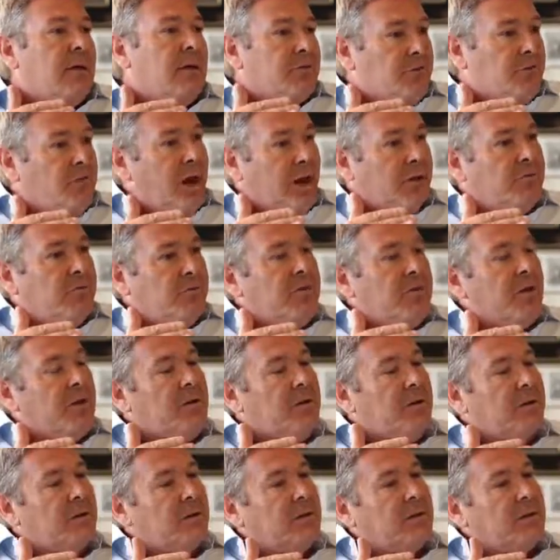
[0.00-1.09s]
try to
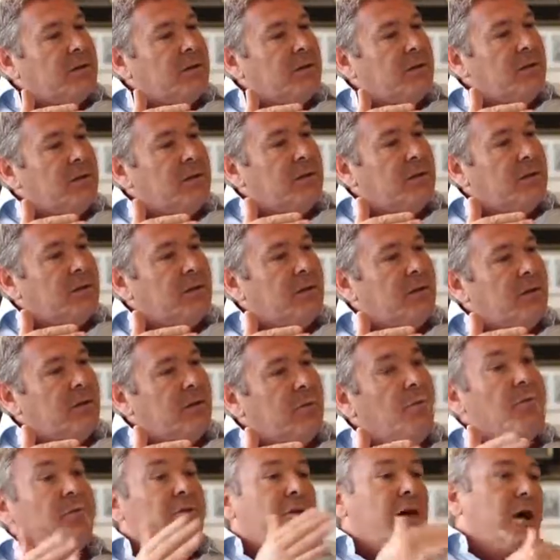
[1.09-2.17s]
innovate
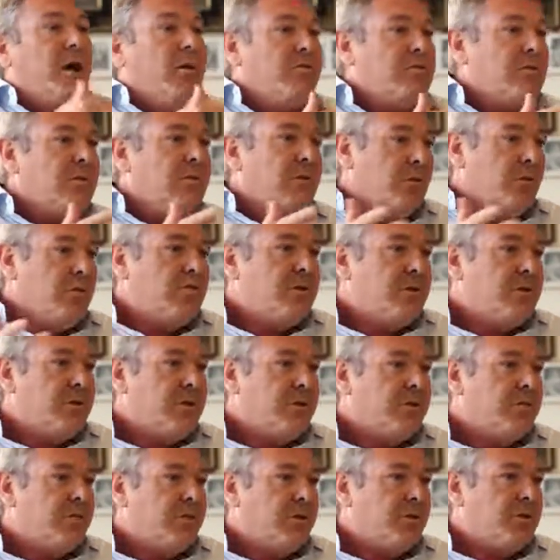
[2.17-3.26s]
without losing the
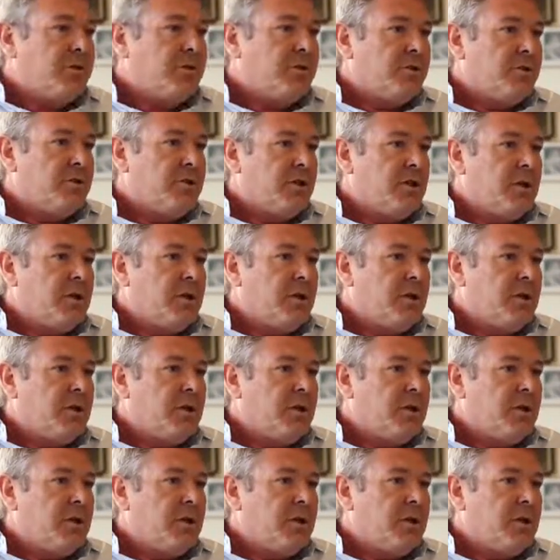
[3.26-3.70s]
tradition.